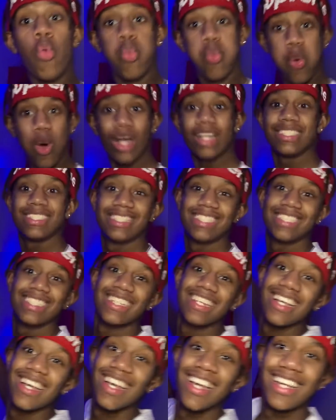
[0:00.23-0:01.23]
What's
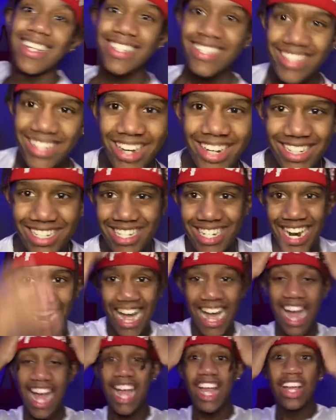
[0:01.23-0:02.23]
good,
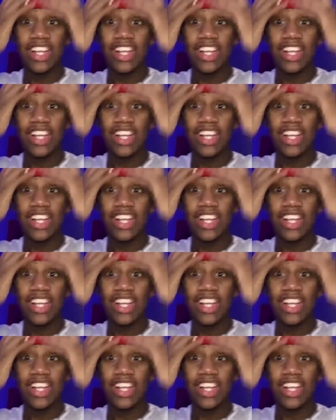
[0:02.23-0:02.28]
y'all?